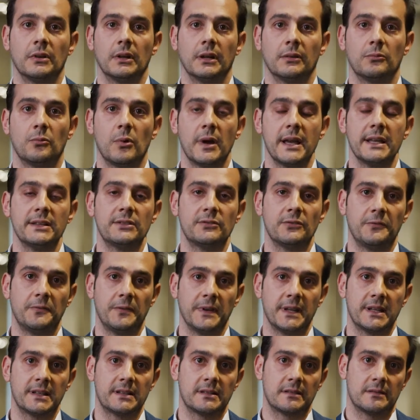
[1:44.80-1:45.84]
ways to
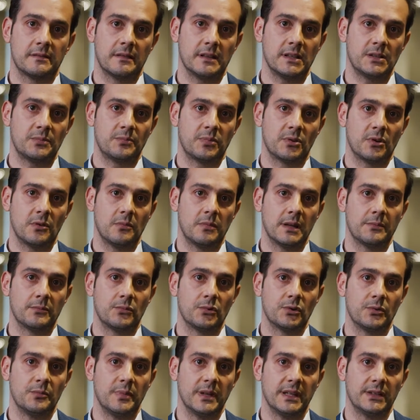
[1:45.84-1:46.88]
fix this problem
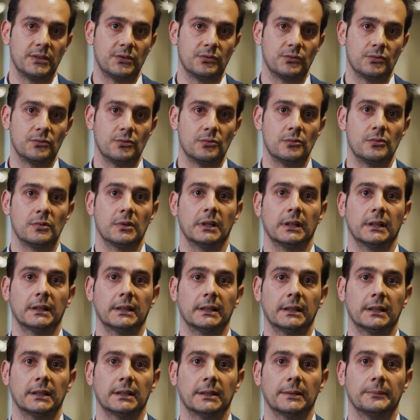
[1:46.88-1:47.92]
would be to
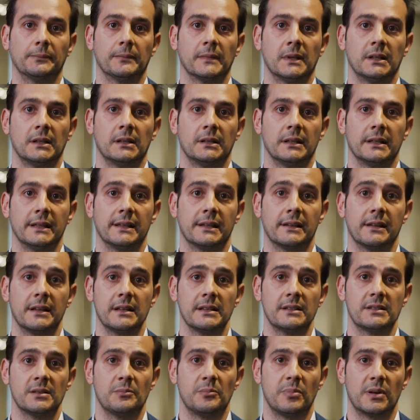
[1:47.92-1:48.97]

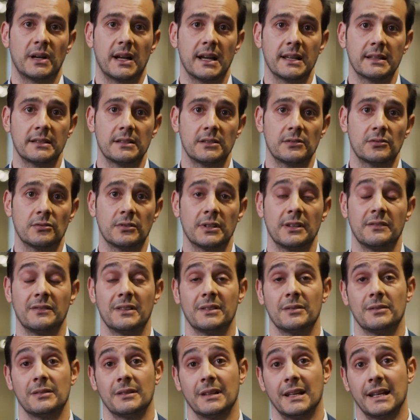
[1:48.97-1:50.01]
increase the prices or
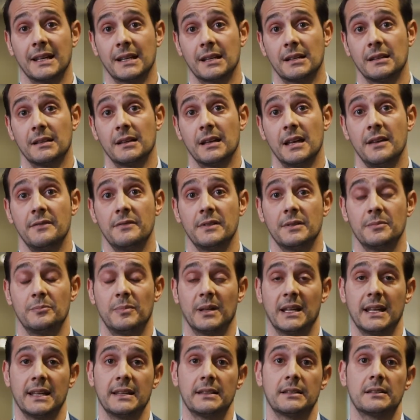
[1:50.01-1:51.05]
even have in
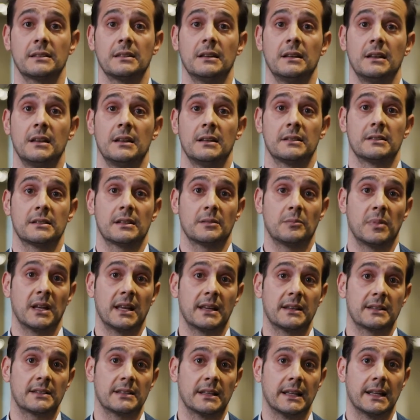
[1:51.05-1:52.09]
place
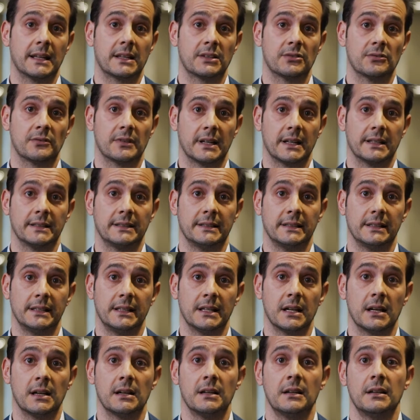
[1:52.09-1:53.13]
supplier selection
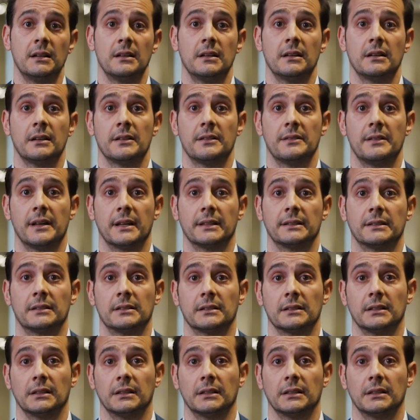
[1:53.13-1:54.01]
criteria that